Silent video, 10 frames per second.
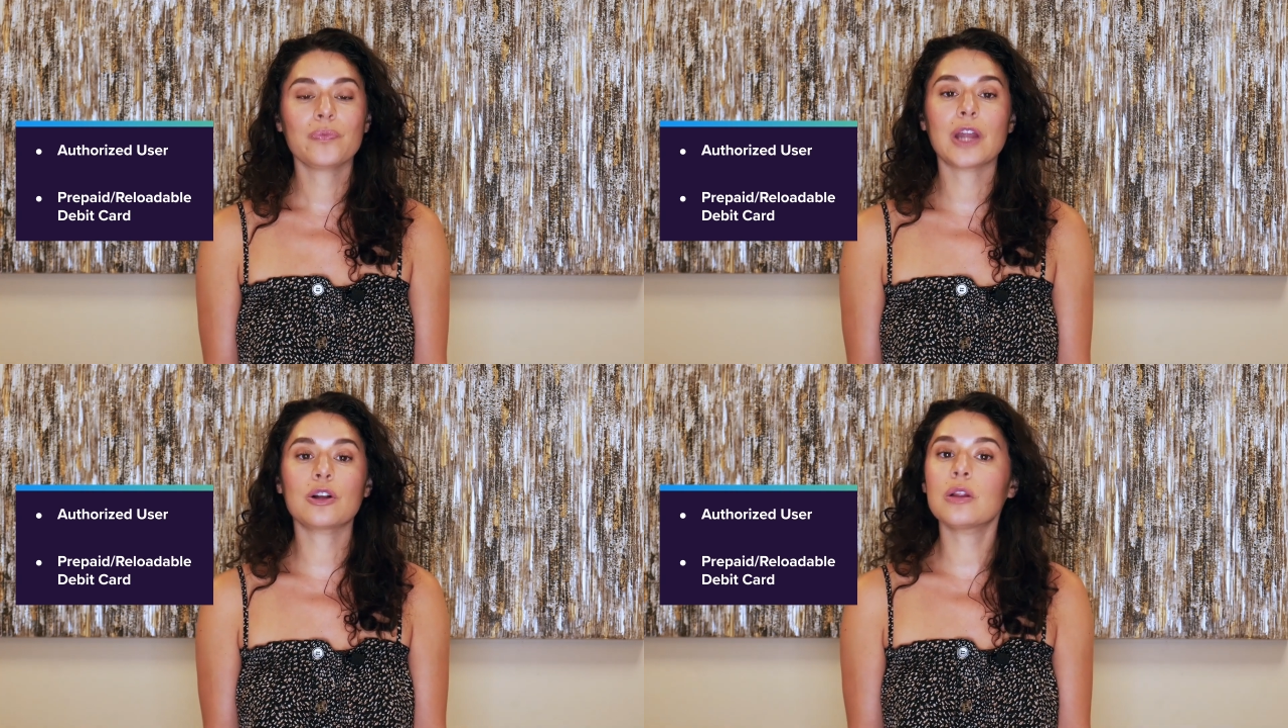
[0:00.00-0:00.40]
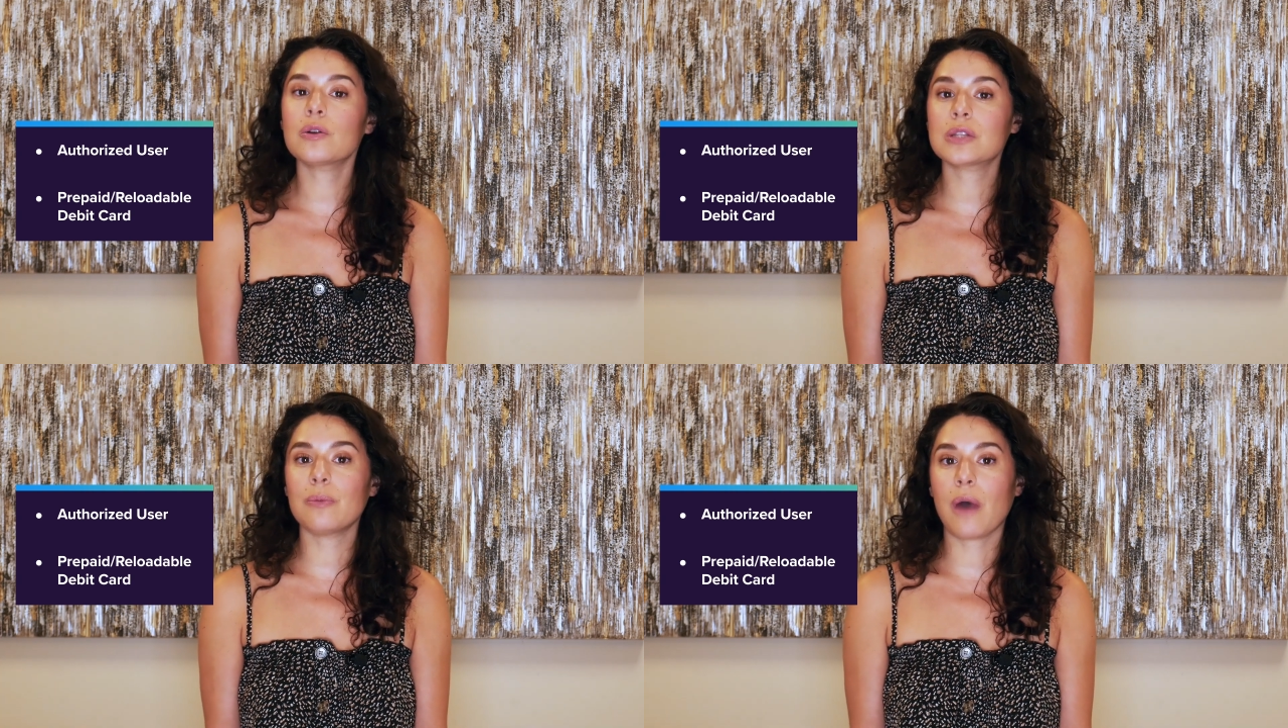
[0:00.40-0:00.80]
and
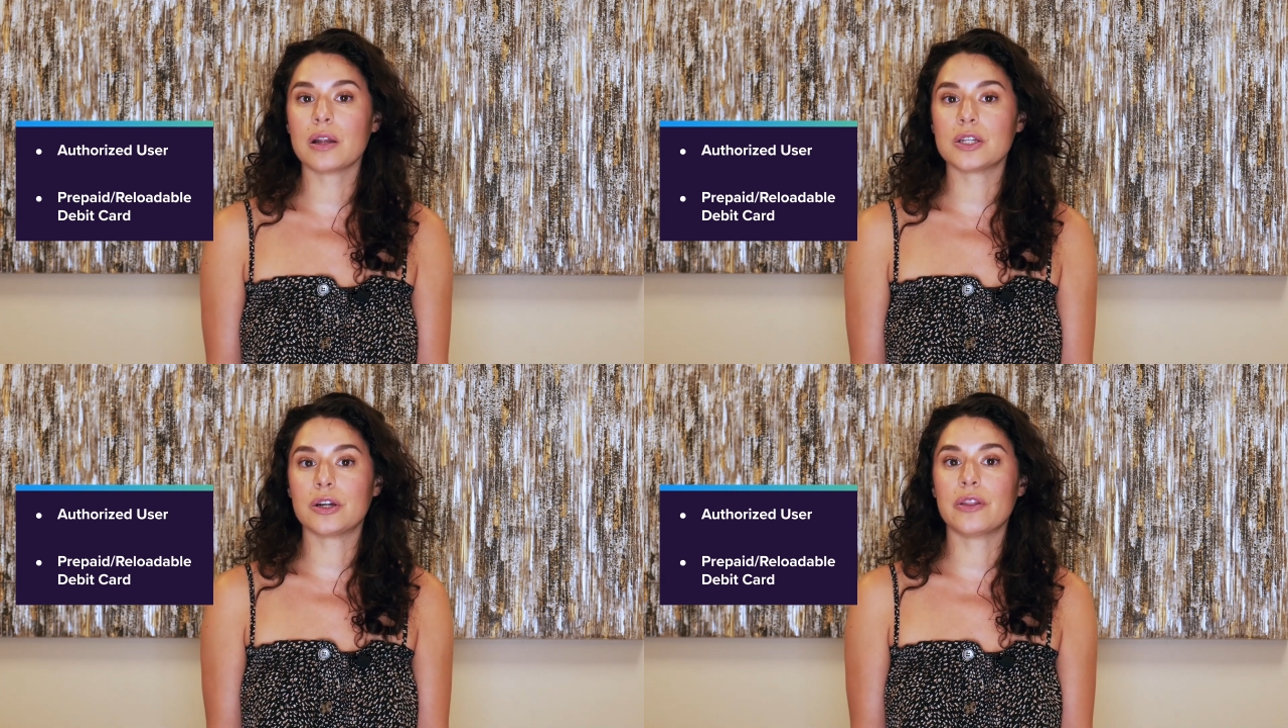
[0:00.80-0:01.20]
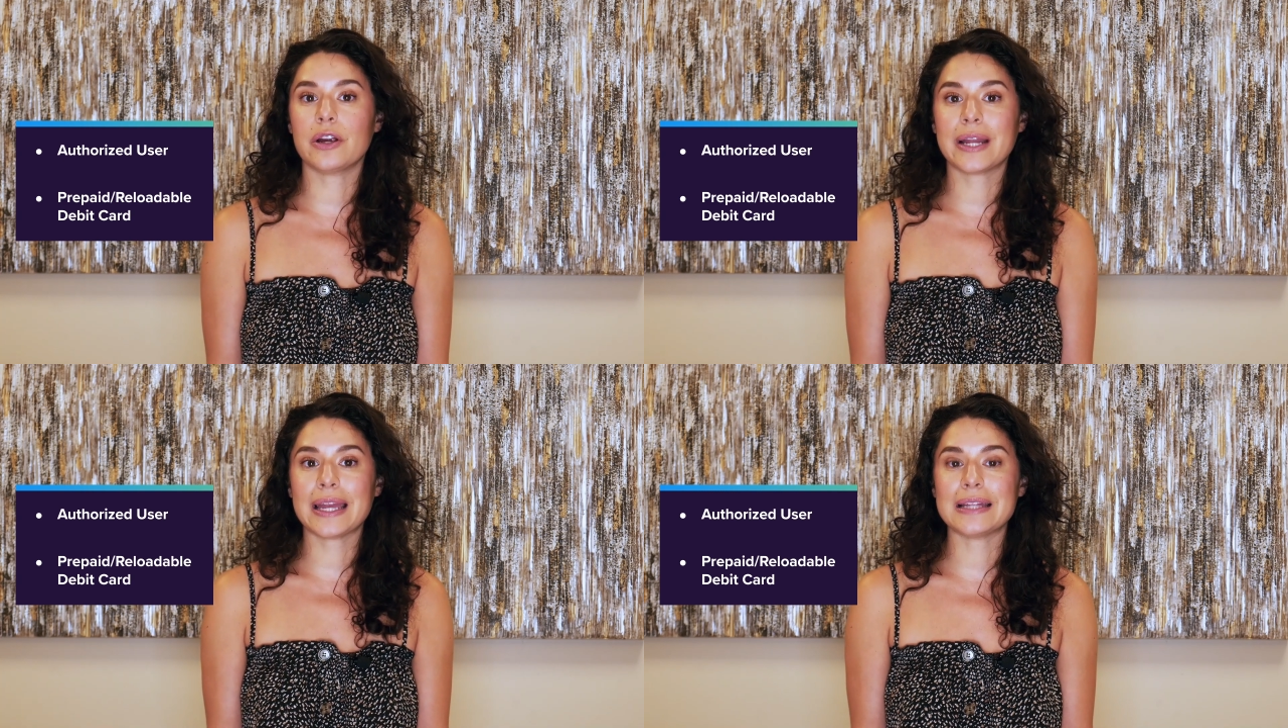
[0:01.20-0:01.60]
closely monitor
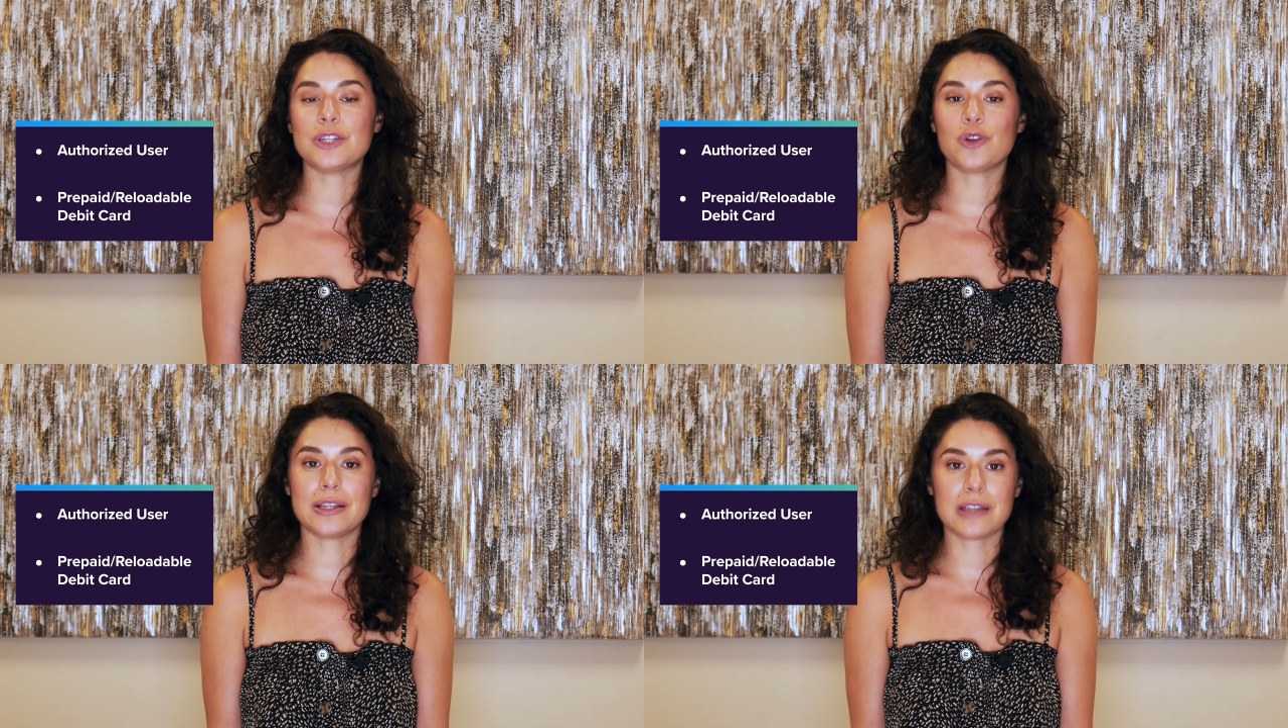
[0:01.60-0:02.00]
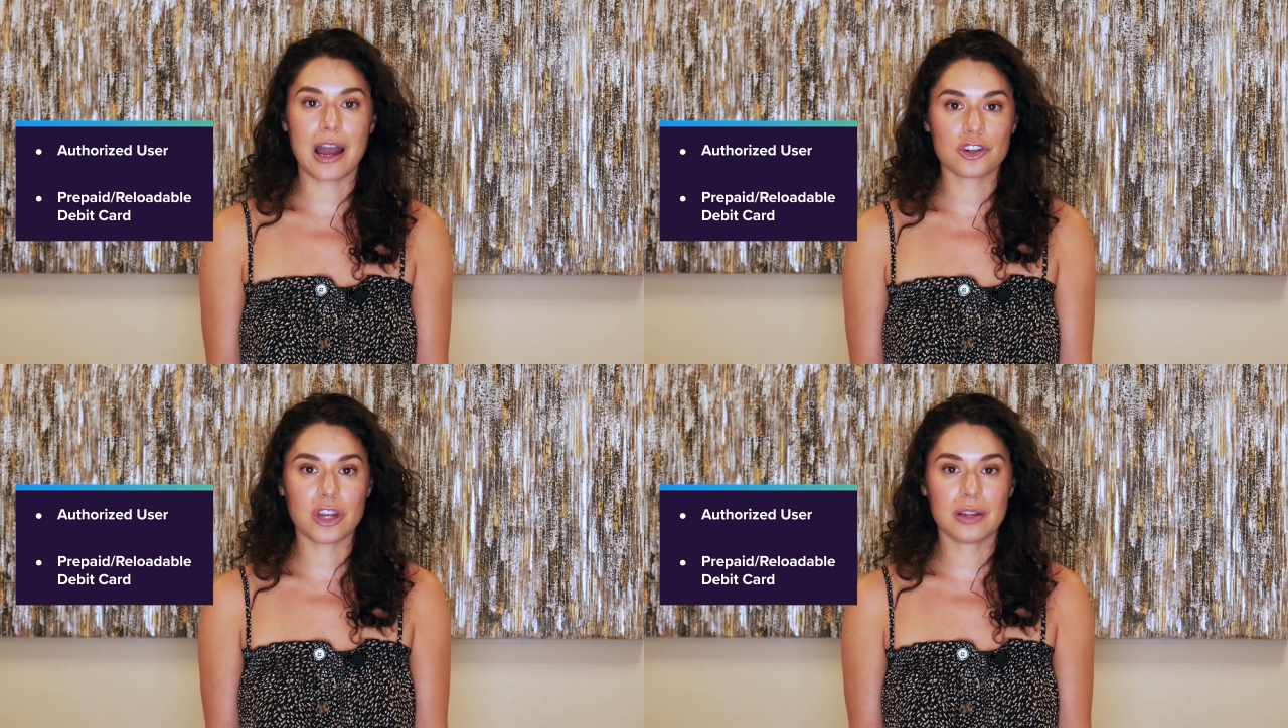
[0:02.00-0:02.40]
their kids'
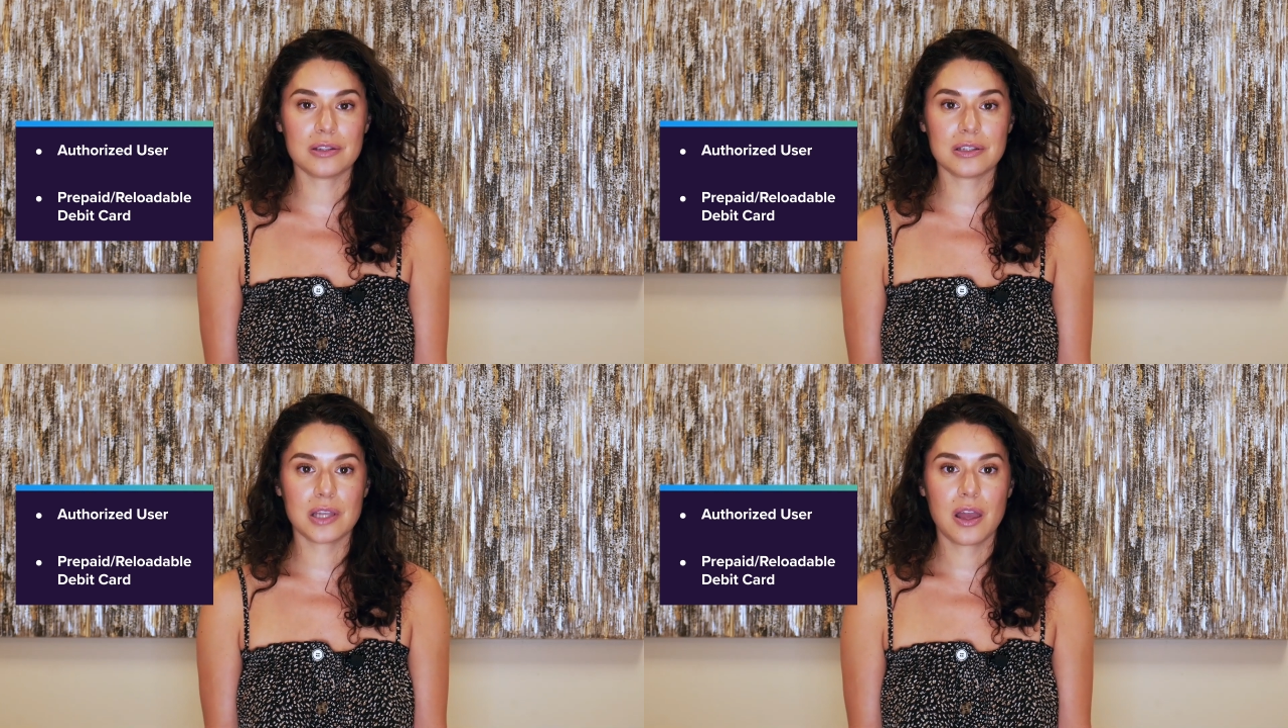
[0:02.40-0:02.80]
transactions.